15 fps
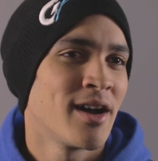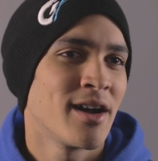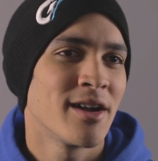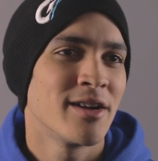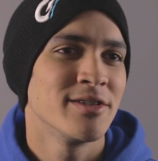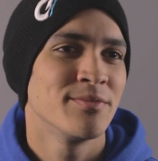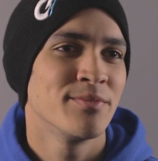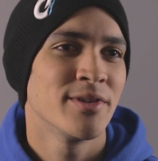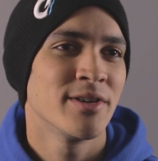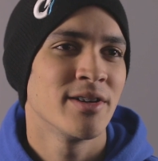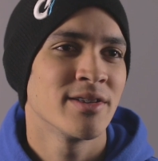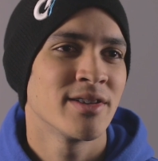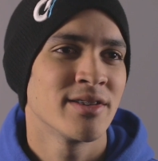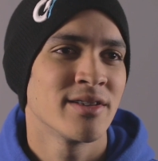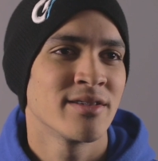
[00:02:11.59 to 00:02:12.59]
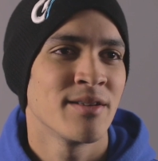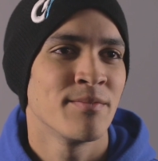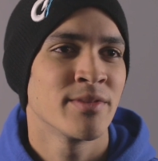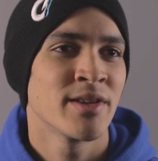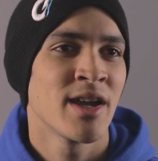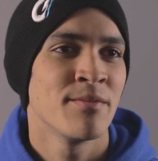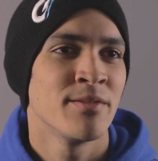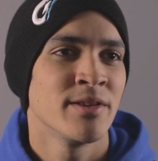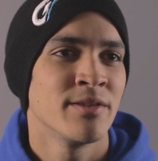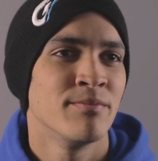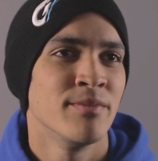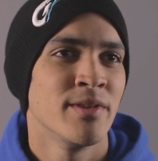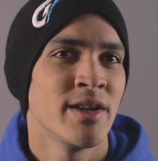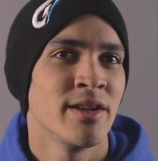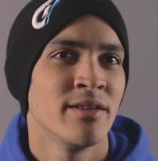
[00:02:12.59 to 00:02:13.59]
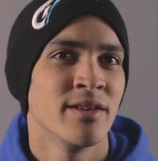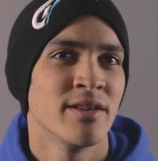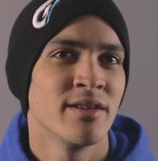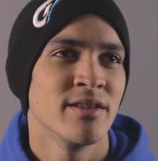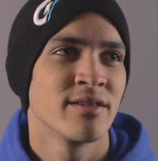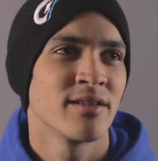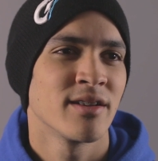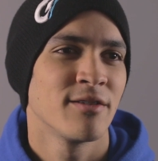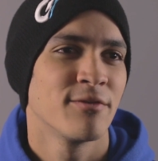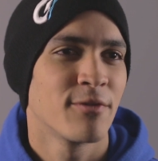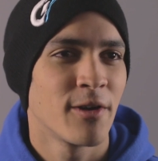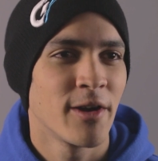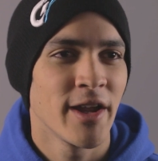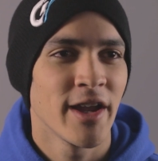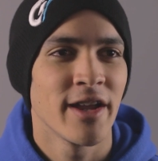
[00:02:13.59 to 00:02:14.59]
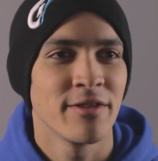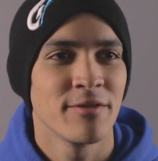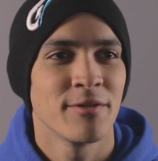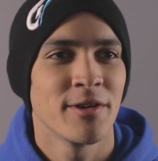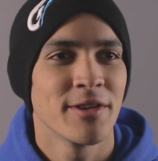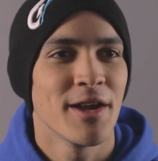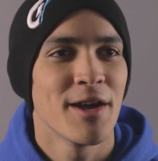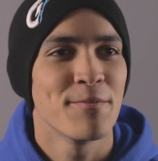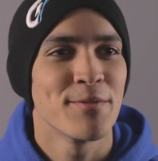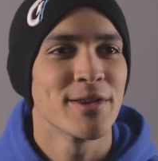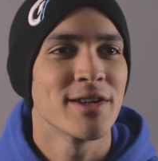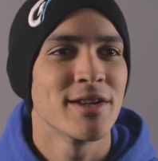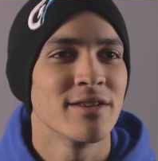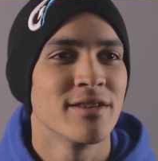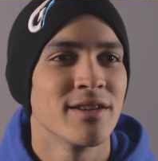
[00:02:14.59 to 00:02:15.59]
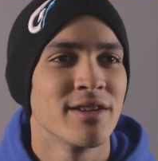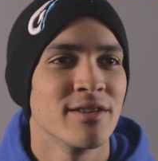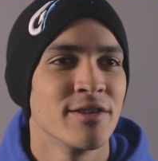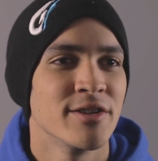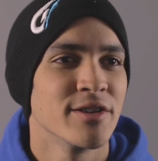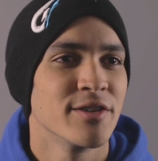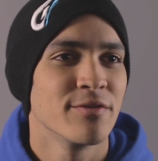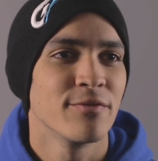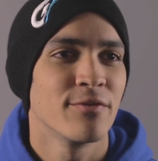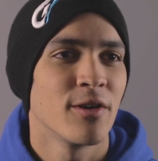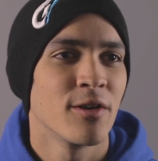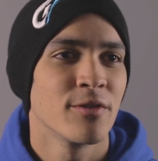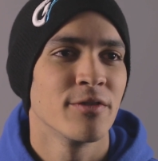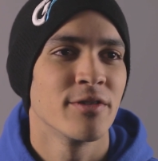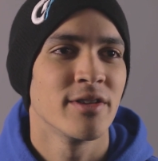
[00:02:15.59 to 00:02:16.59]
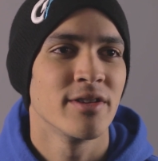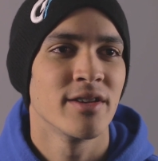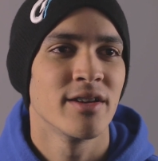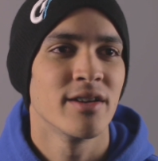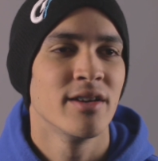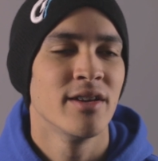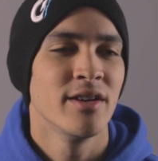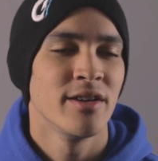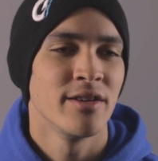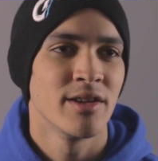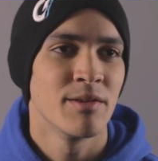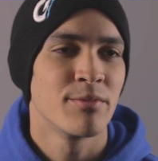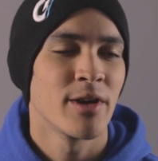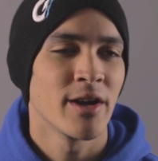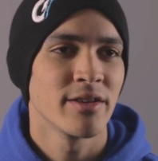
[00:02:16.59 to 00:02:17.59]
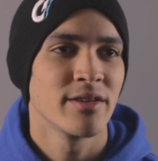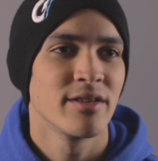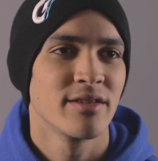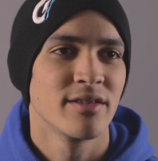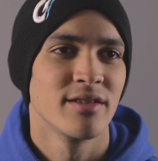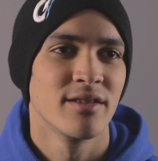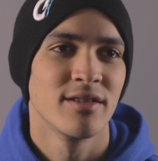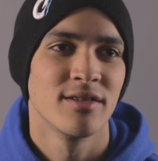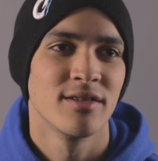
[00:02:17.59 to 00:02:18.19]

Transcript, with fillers: hard, but at the same time it made us like forget what happened and then just focus in the, in the practice.